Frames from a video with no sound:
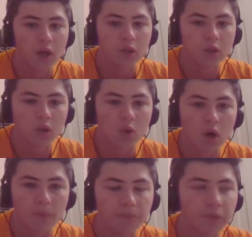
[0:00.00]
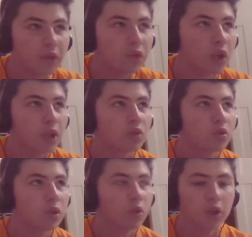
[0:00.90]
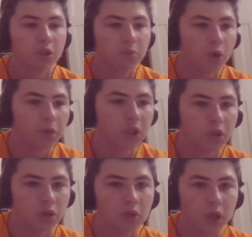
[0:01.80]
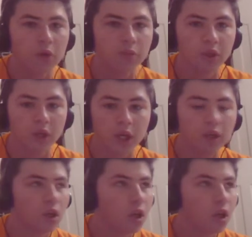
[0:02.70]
So um, if you guys really want to support me, that would be great.